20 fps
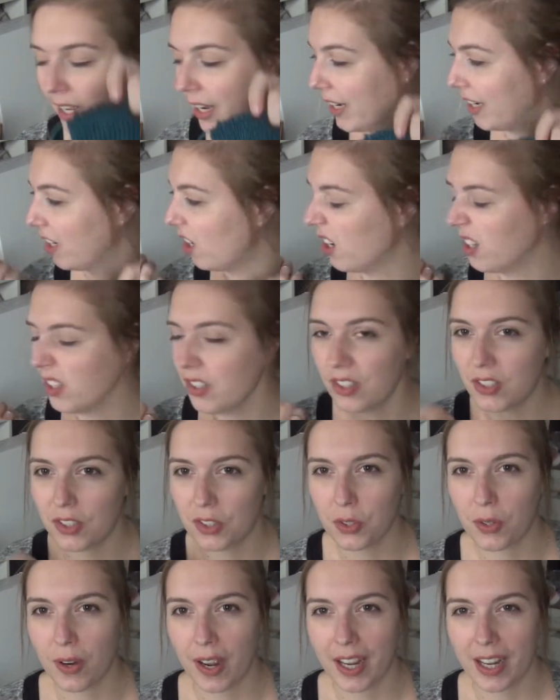I can't
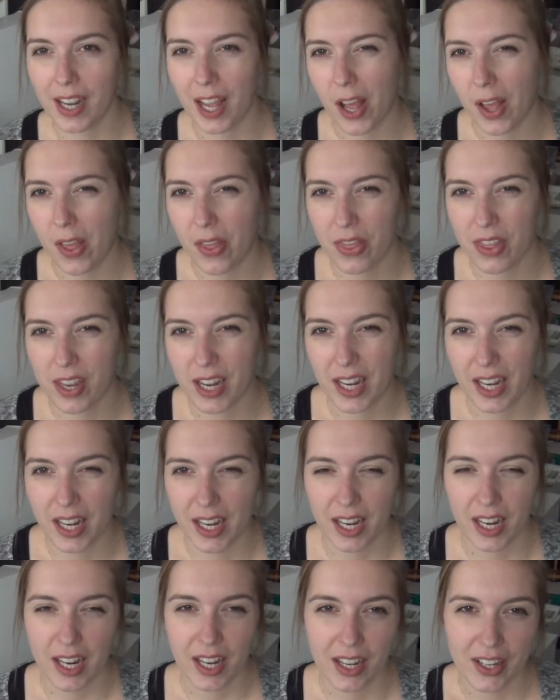try on
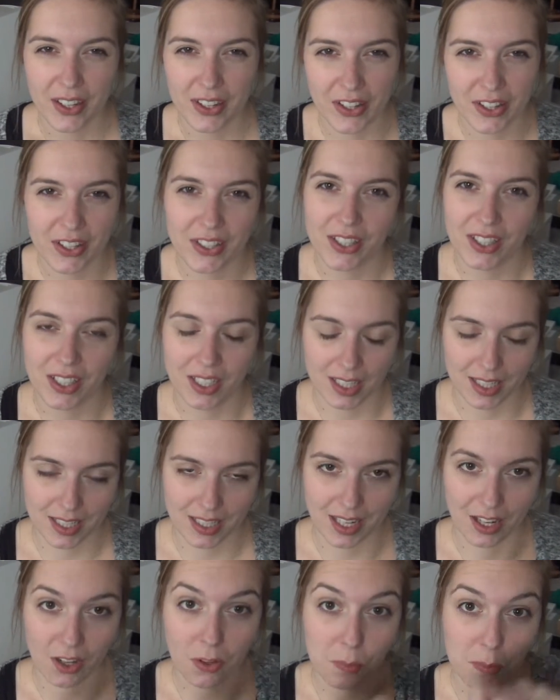the cardigan
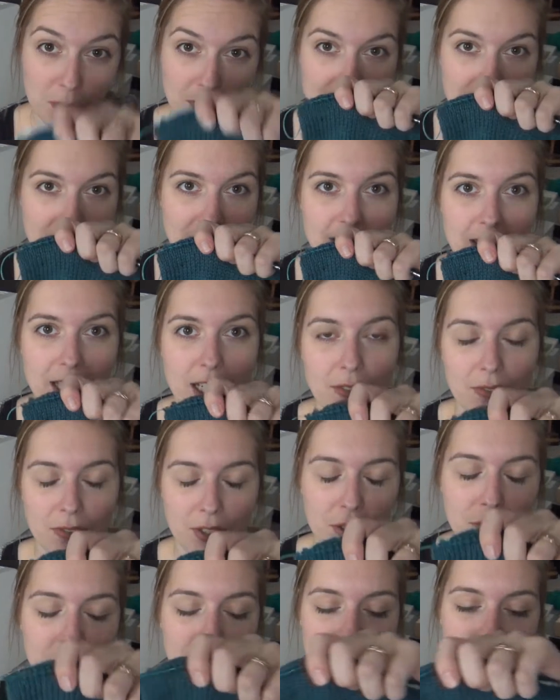itself, but the
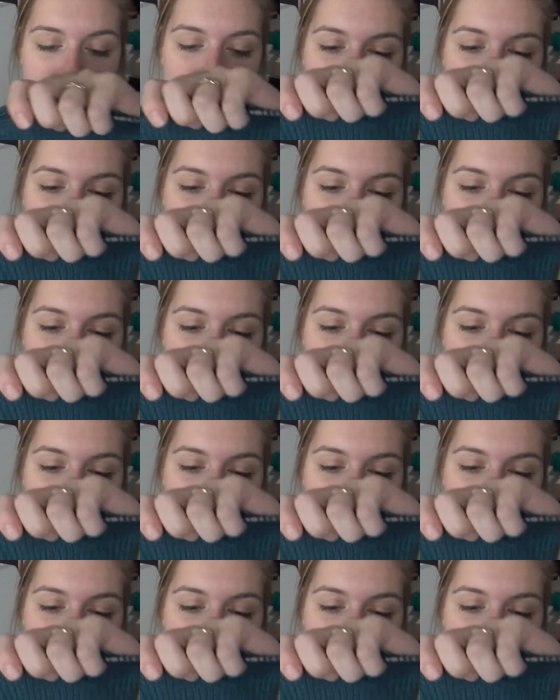sleeve you can